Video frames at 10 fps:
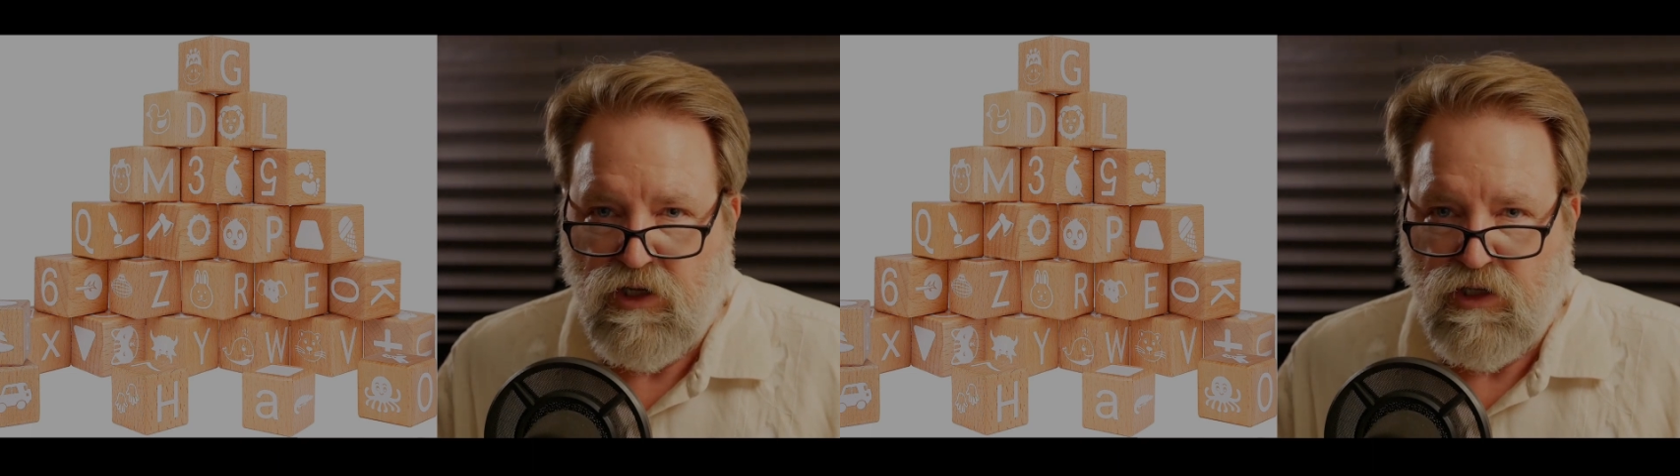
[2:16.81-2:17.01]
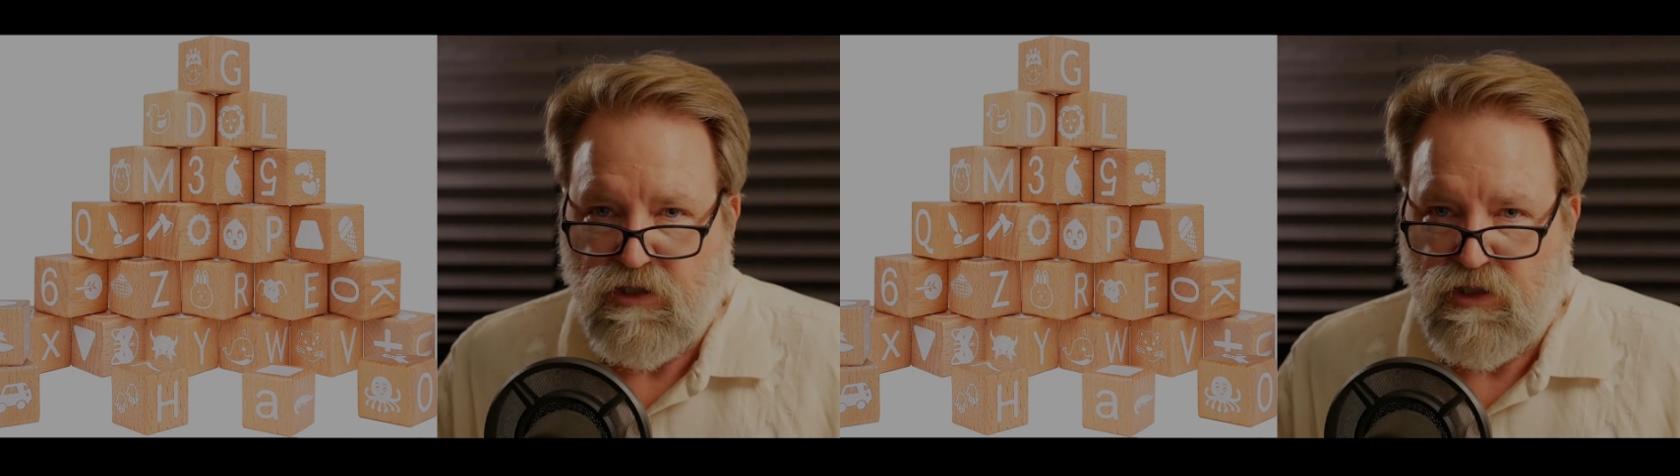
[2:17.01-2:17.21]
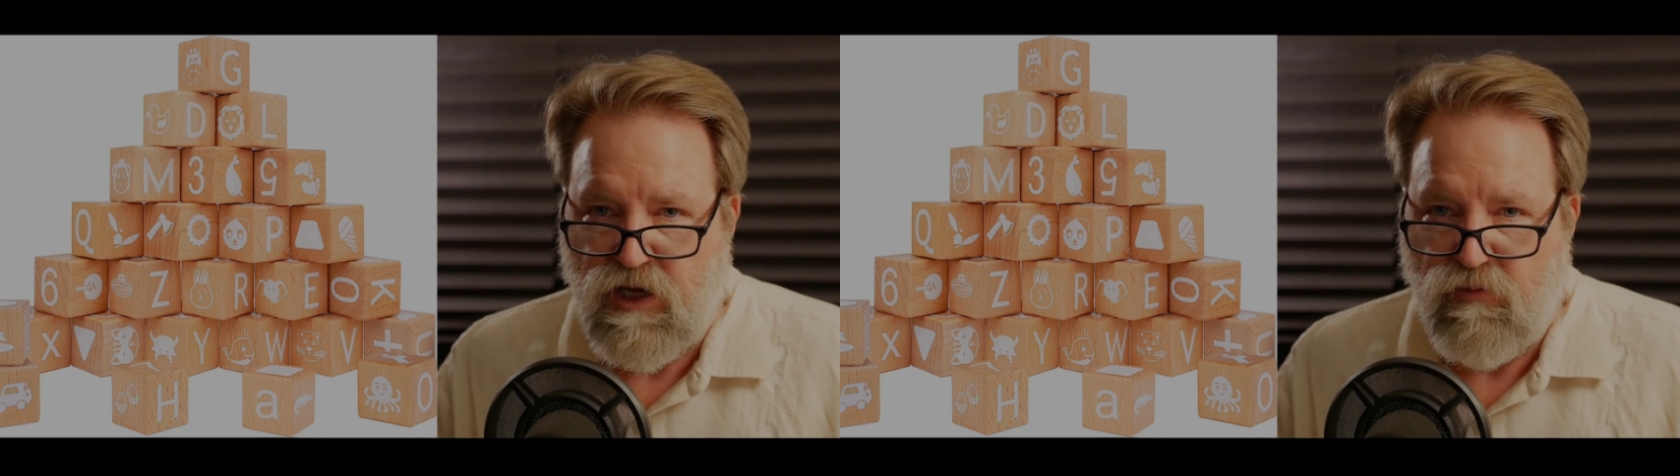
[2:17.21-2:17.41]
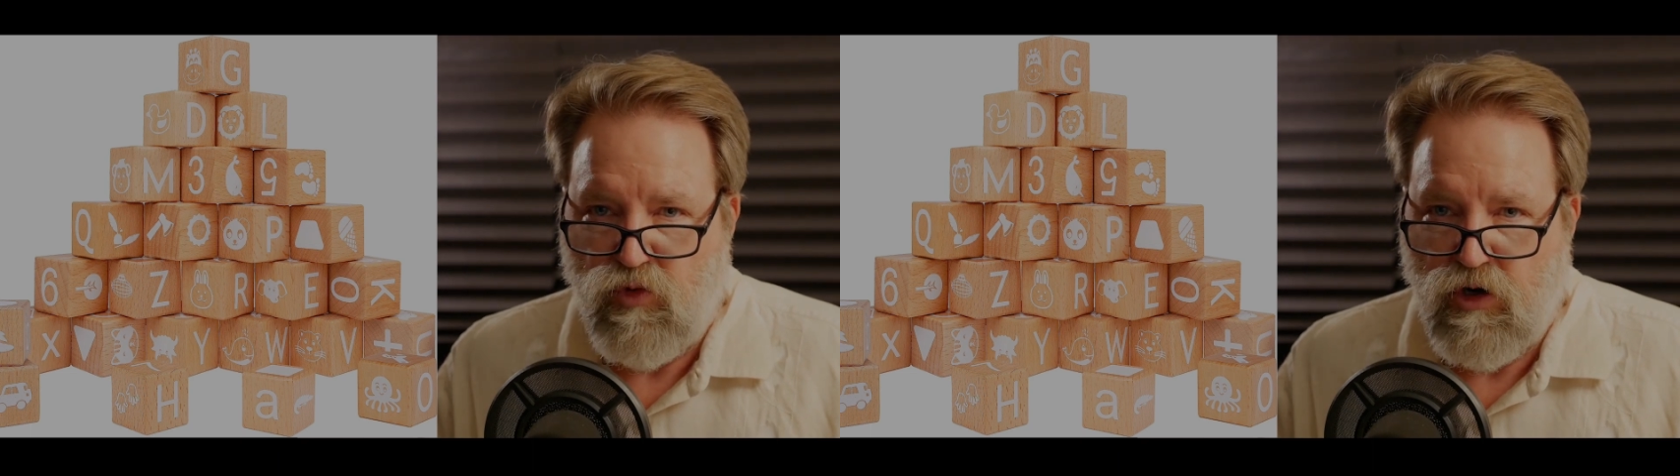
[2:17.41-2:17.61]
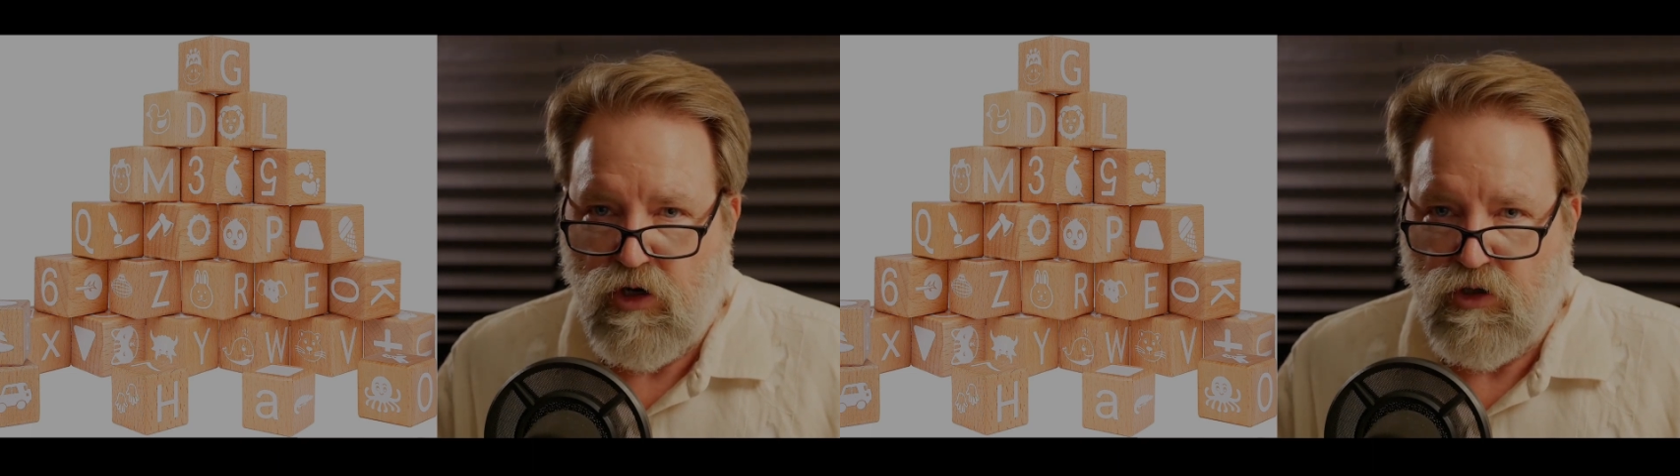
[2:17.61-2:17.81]
Same
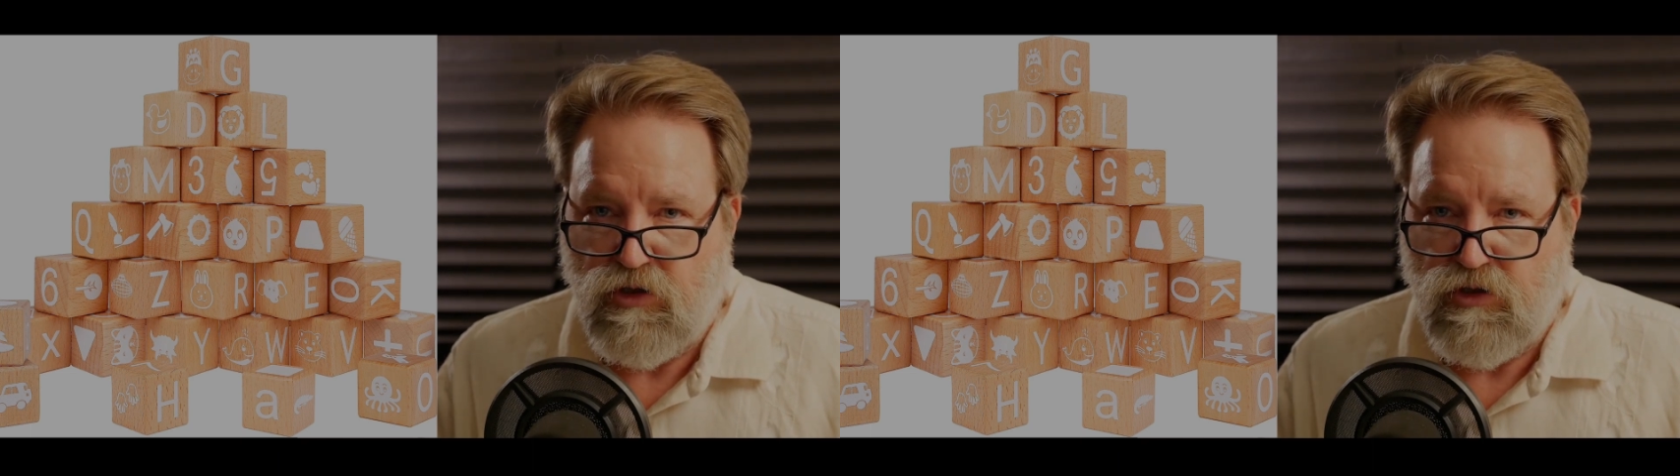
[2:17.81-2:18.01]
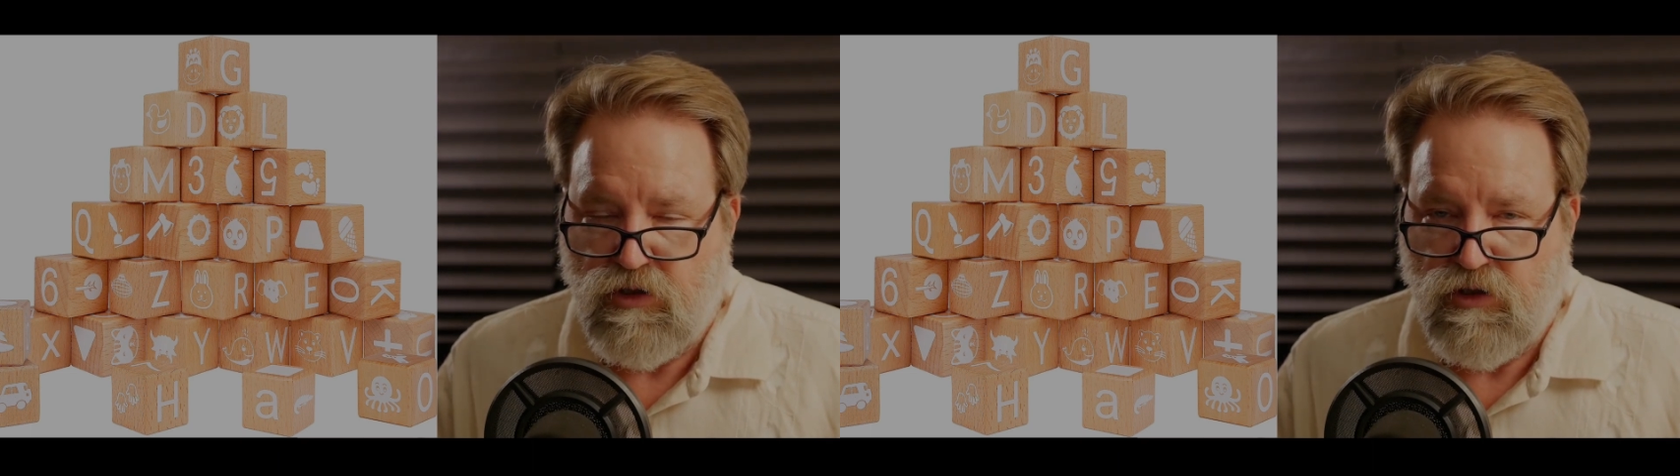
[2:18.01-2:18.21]
words,